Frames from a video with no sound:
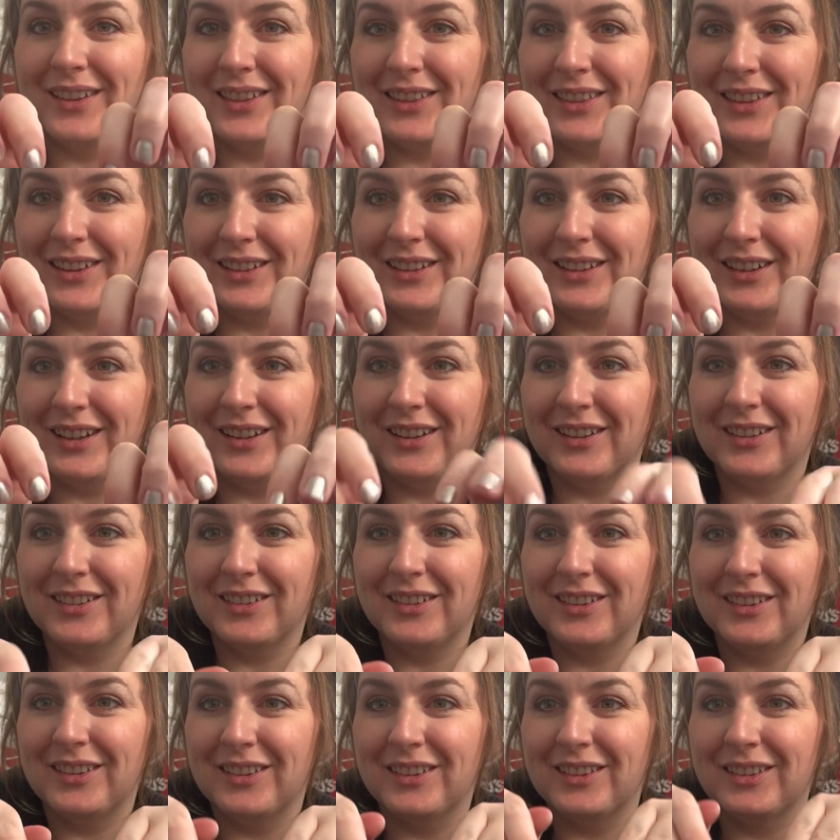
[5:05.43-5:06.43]
The
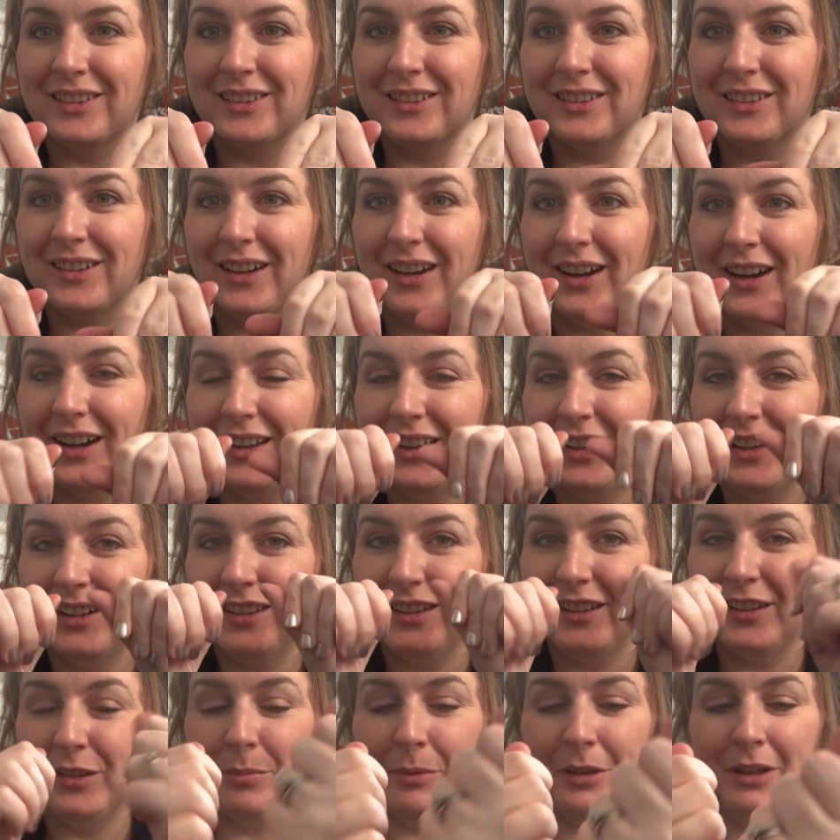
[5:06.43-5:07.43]
nails. I like
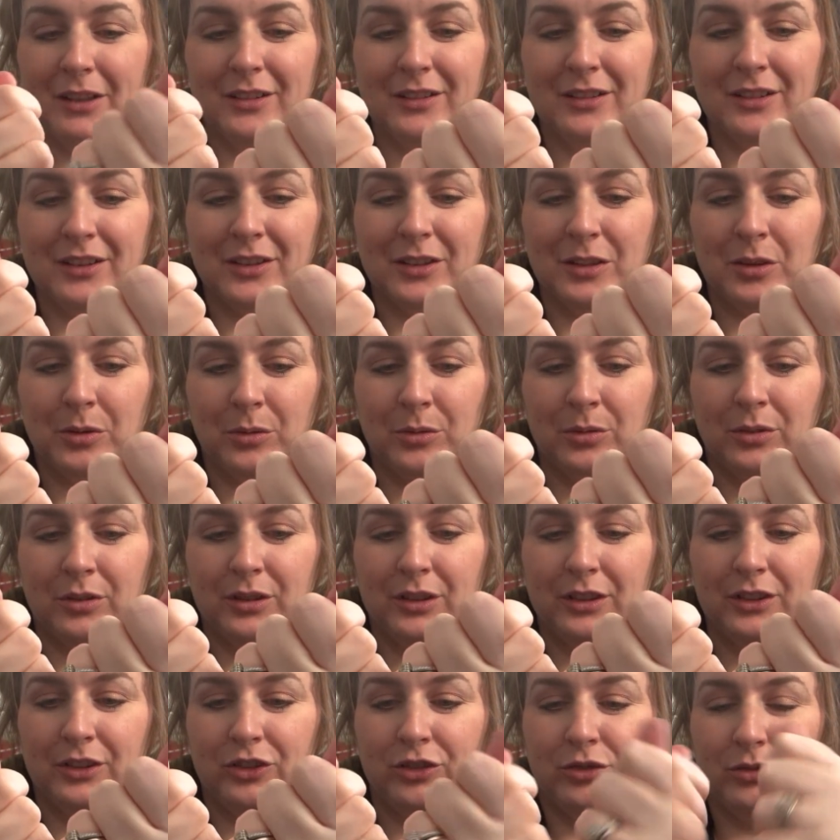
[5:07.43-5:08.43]
these better than the
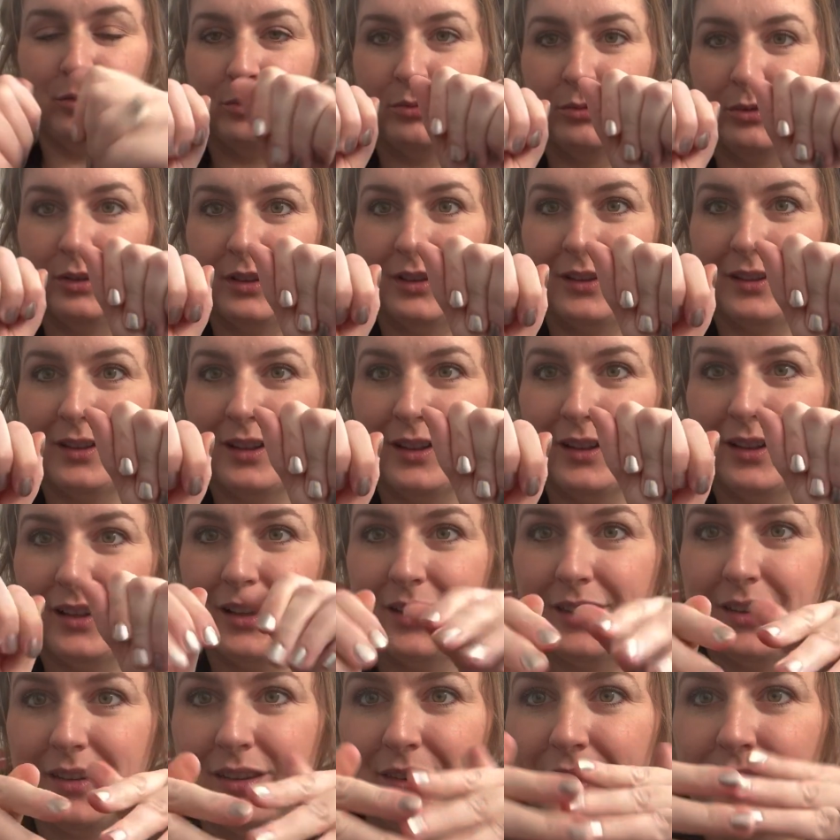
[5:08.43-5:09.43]
goldish ones. I like
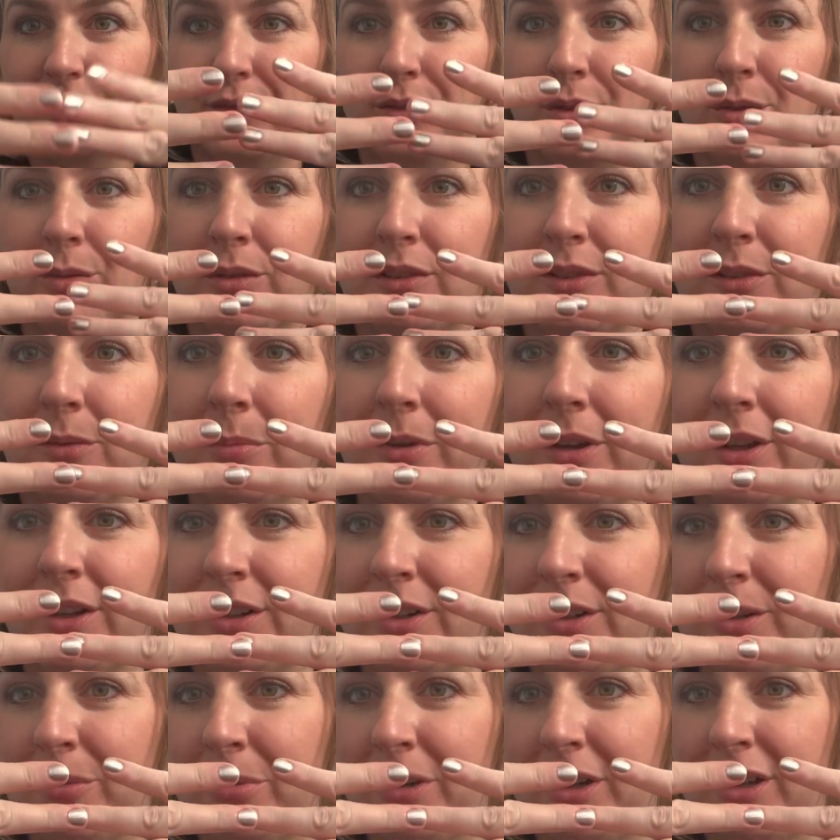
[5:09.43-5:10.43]
the silver ones
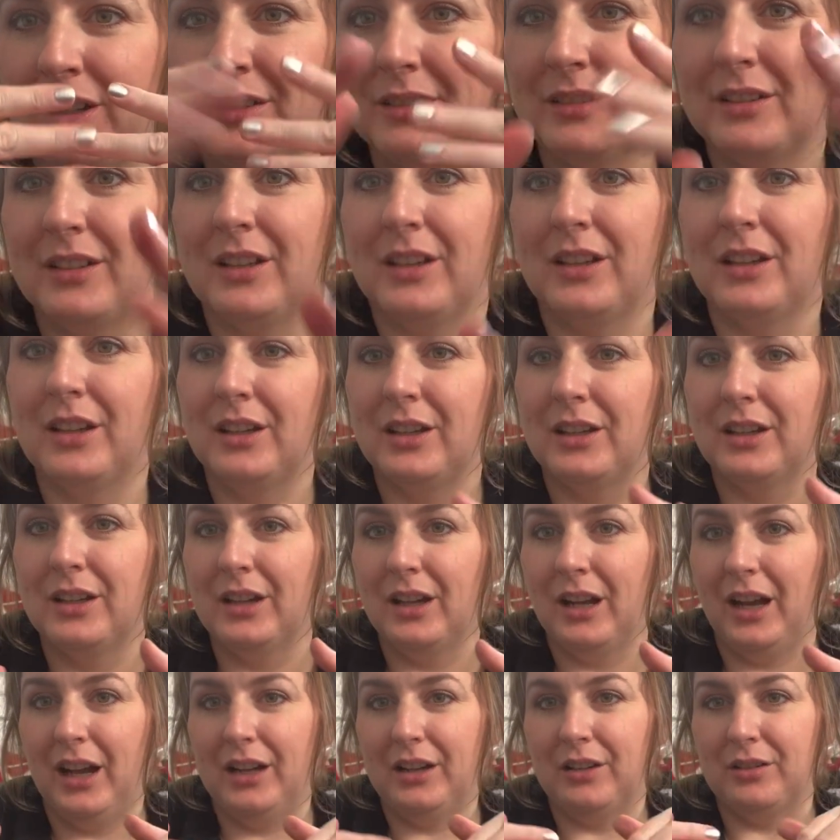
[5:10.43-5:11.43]
better, but
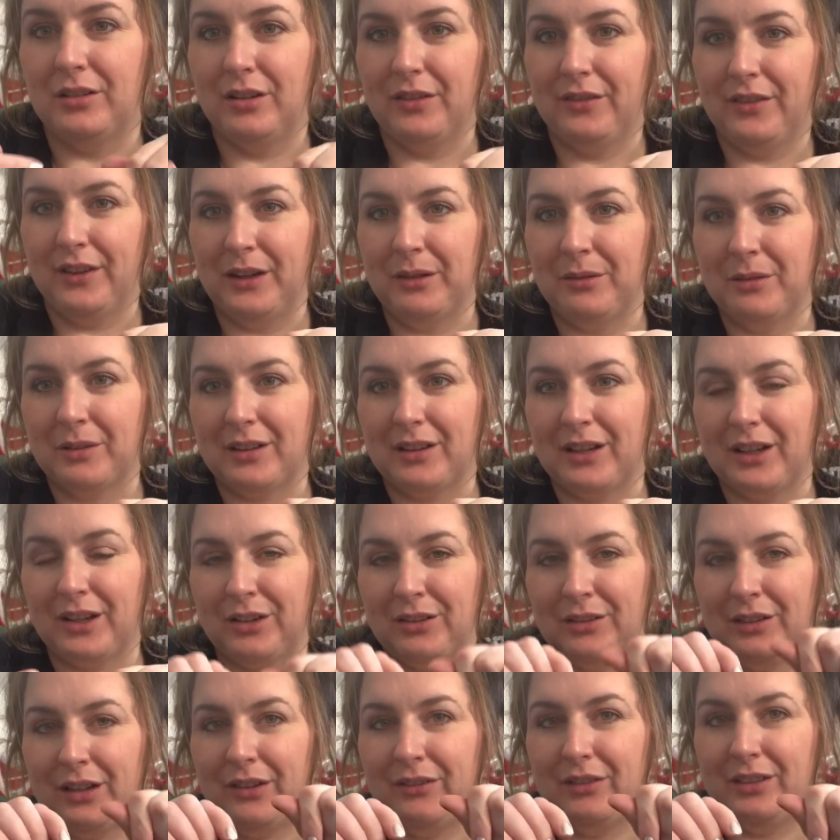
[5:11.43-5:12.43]
I don't know if I would like
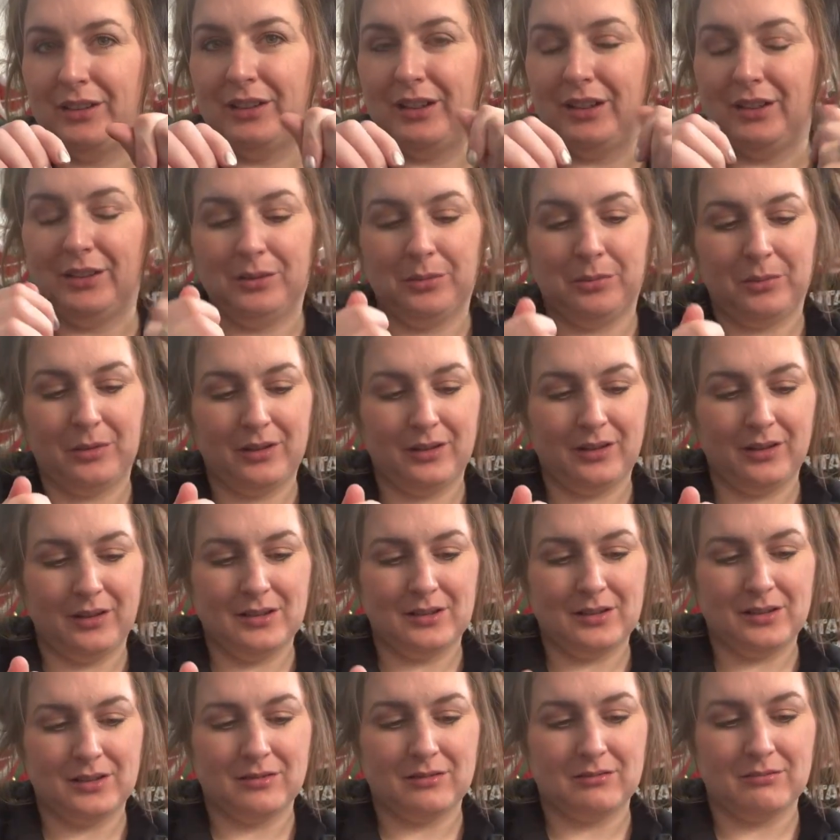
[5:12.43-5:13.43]
gravitate toward
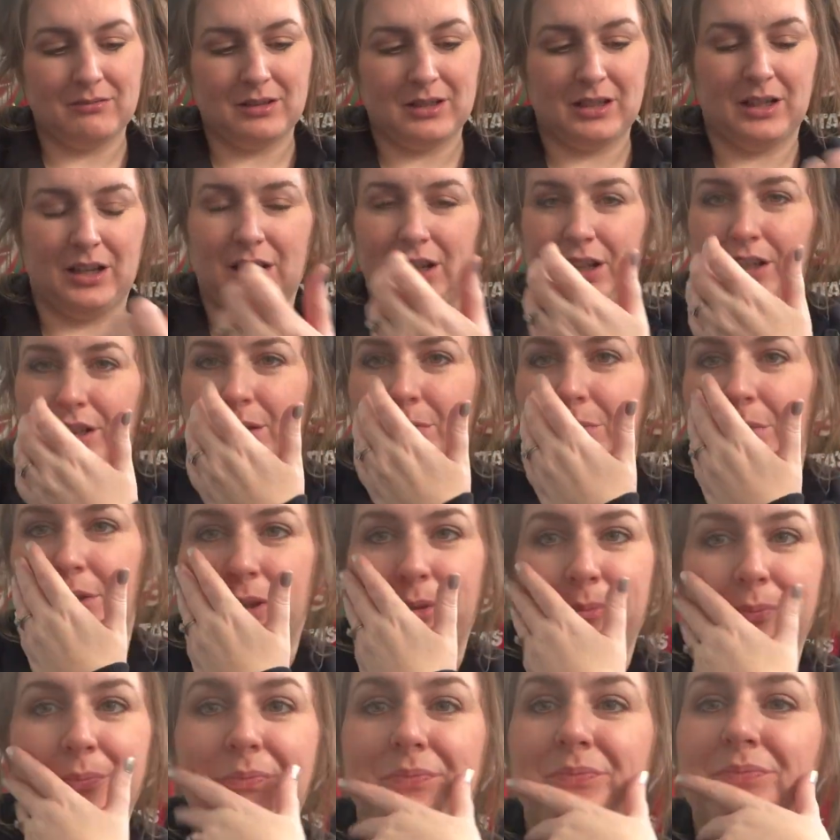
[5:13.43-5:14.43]
this color,
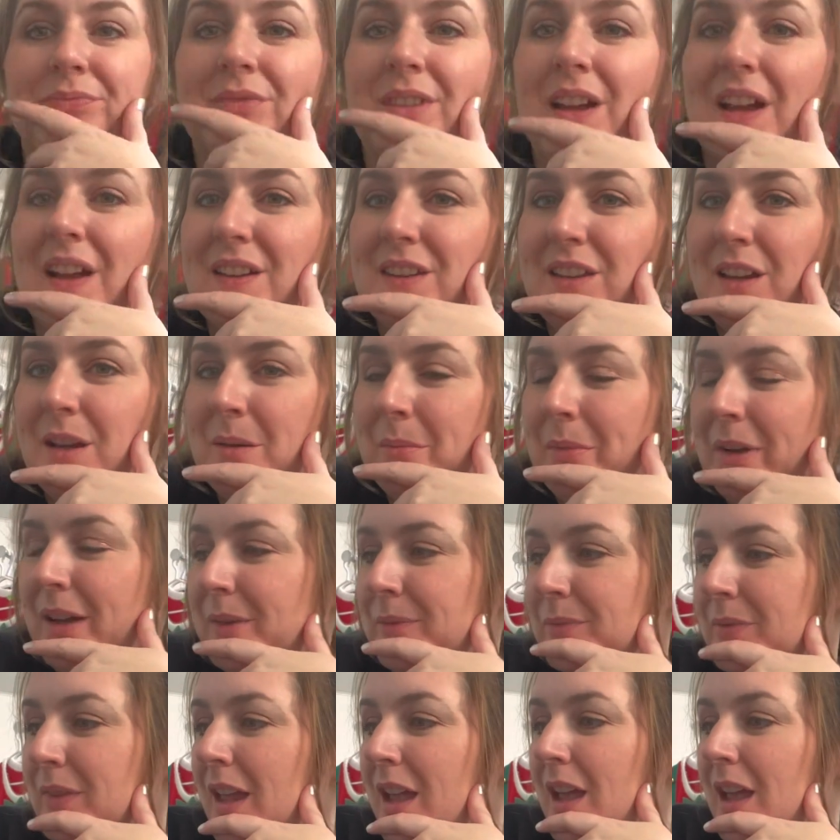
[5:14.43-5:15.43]
but it's not bad.